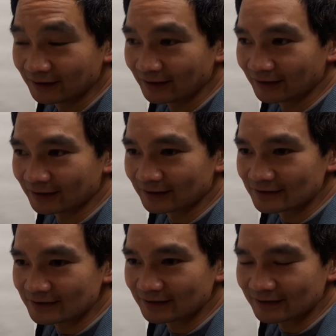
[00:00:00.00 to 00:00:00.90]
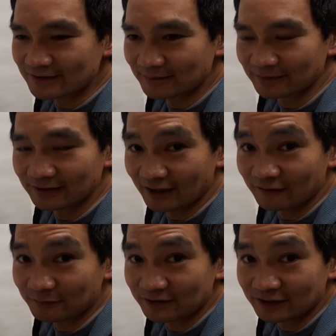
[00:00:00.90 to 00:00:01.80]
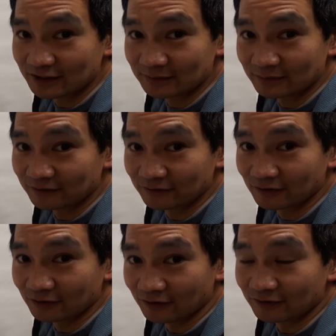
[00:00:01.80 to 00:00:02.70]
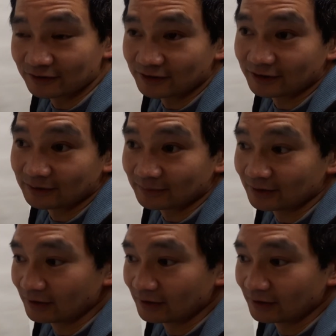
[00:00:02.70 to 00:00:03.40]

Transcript: And it's something that I've been thinking about for a long time.